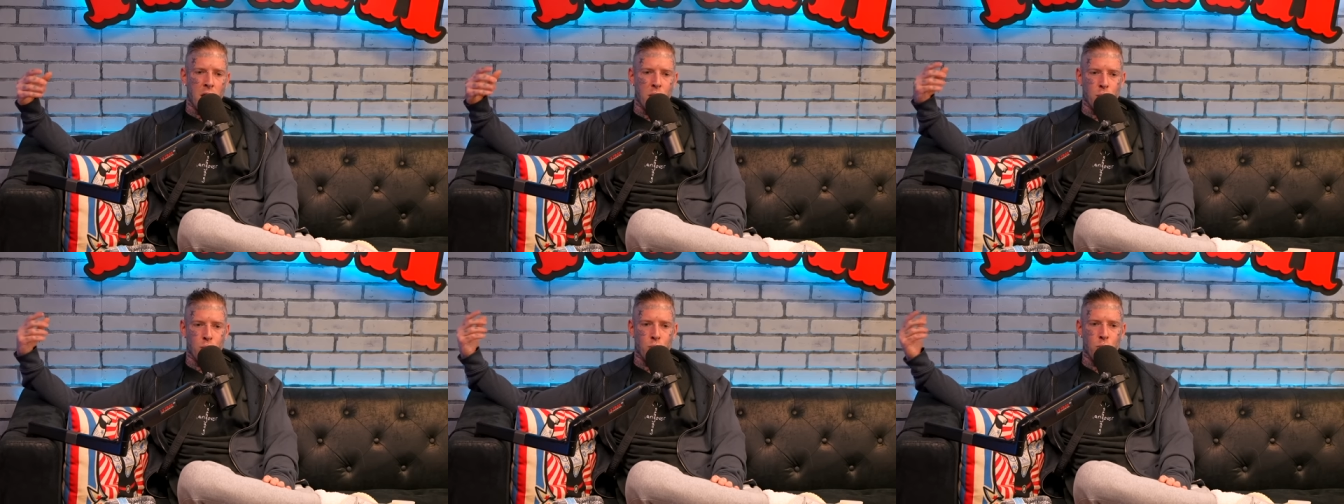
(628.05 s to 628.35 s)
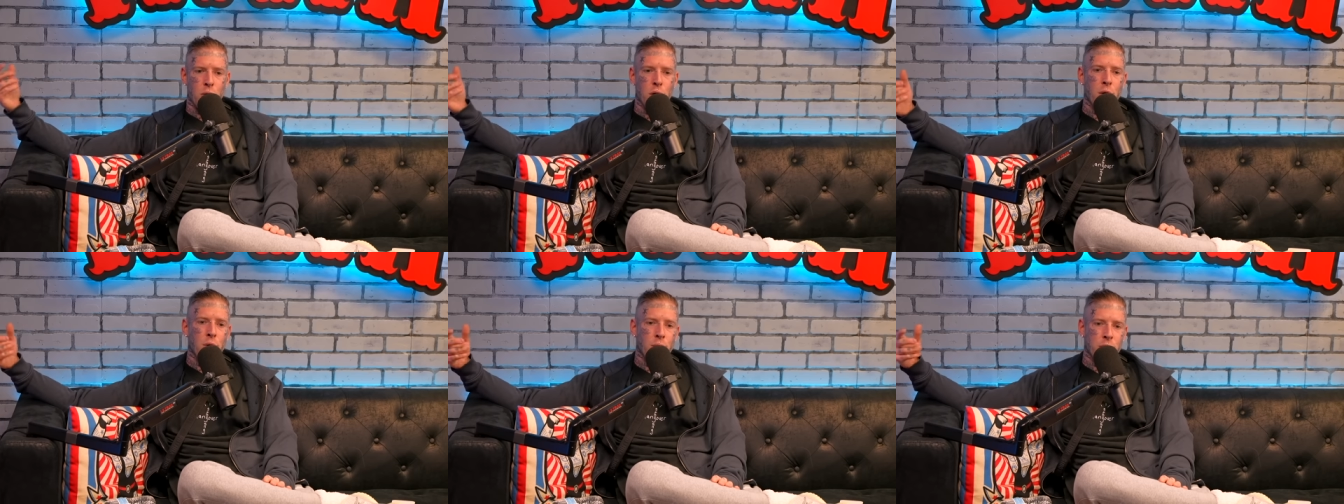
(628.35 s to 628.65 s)

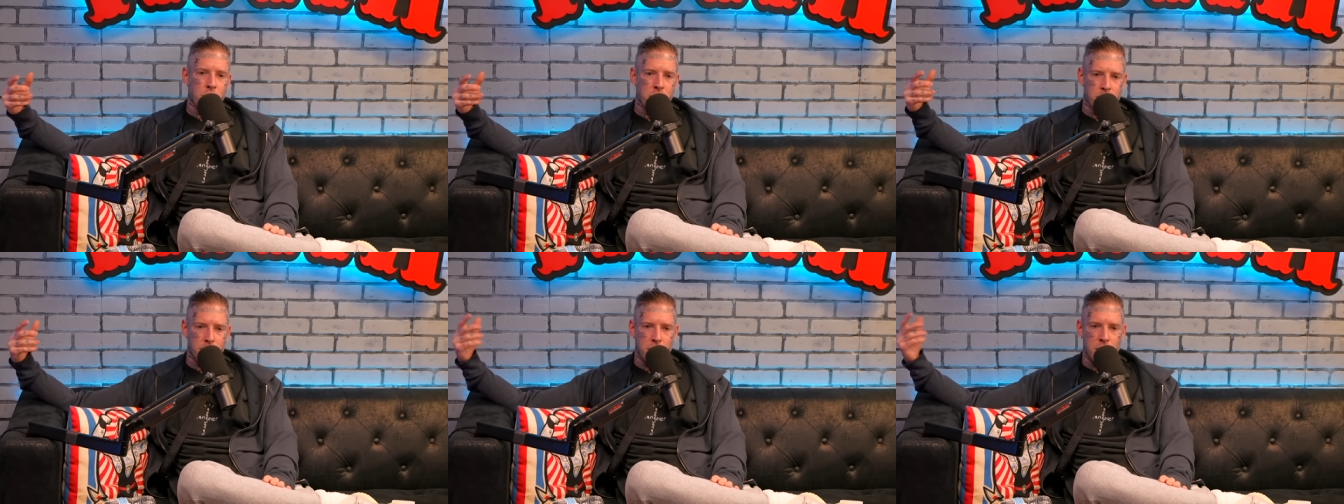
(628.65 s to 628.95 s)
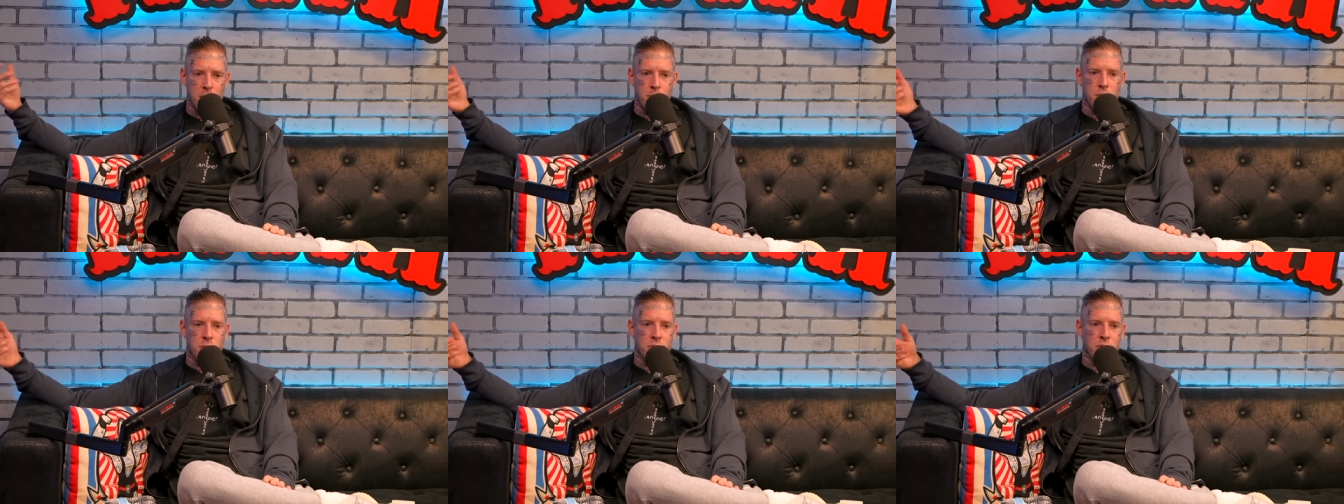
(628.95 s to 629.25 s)
erode
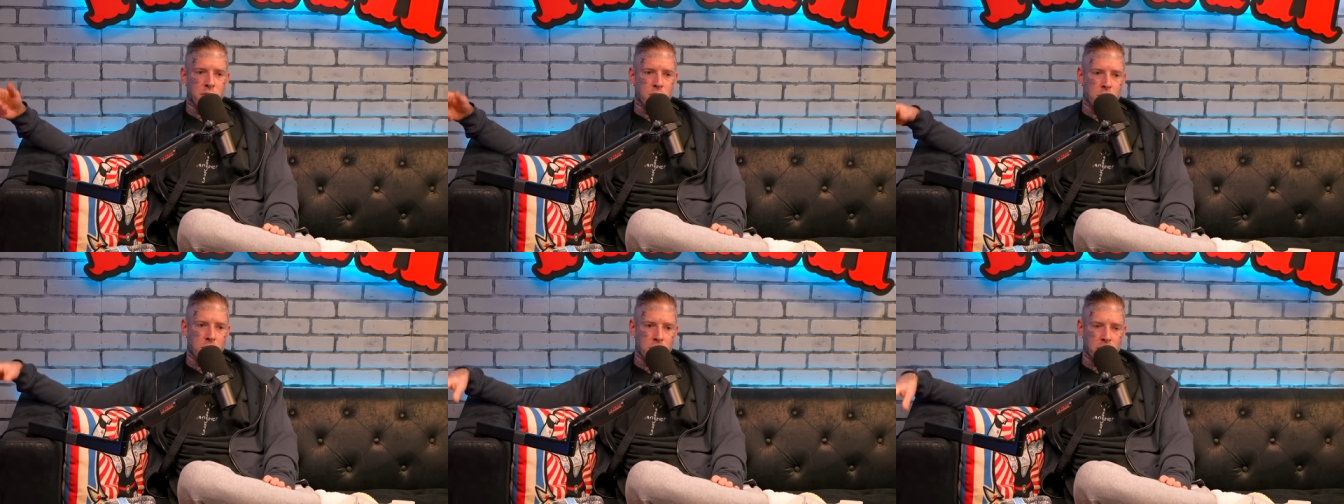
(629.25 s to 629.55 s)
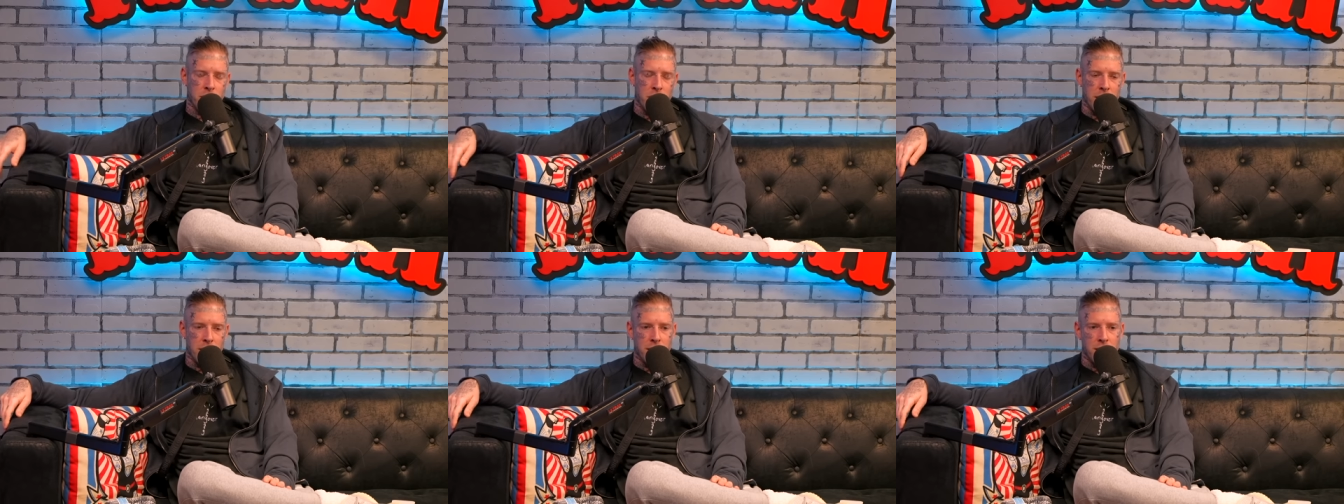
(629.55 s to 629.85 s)
people's sort
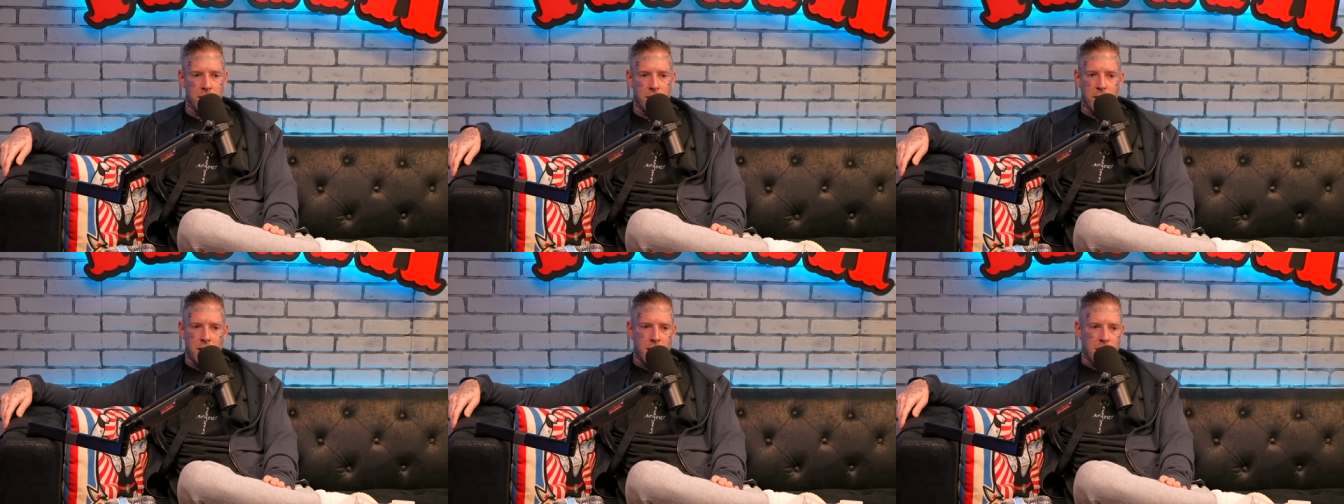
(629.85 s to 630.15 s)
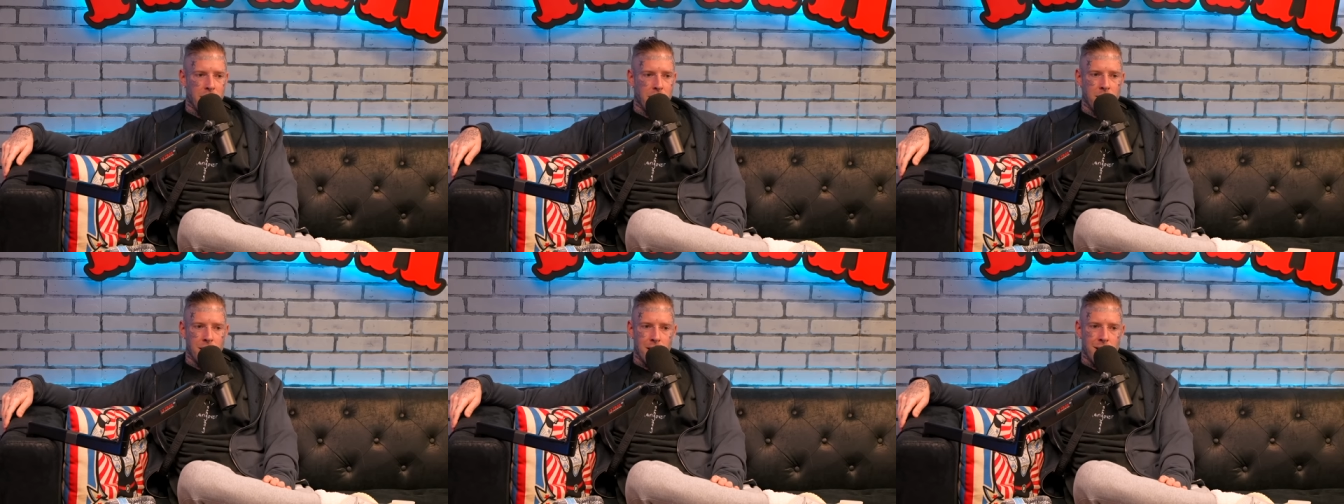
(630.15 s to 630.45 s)
of like
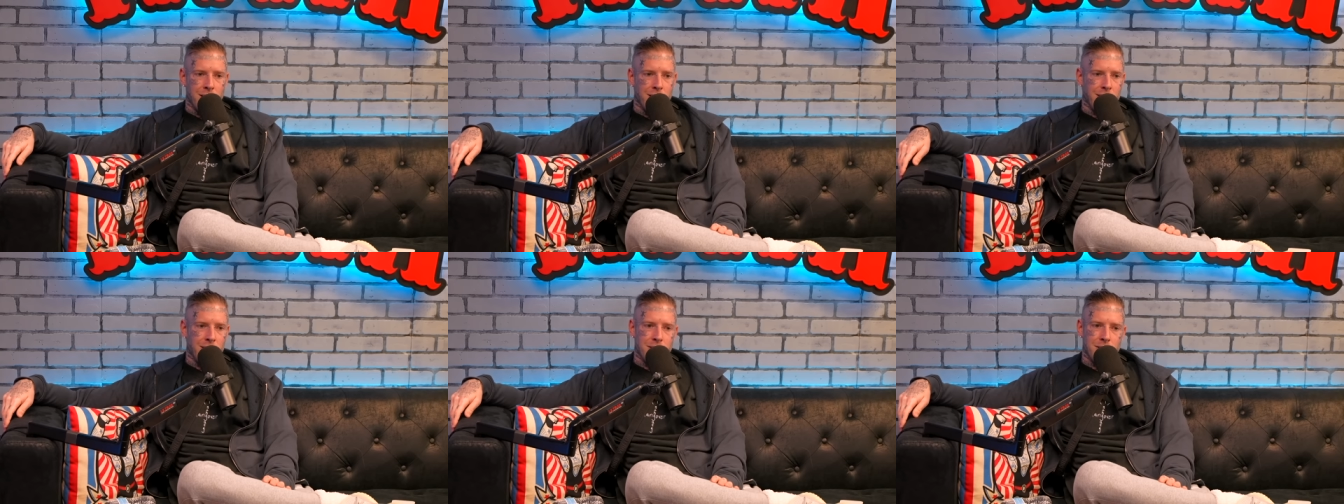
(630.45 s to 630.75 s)
uh,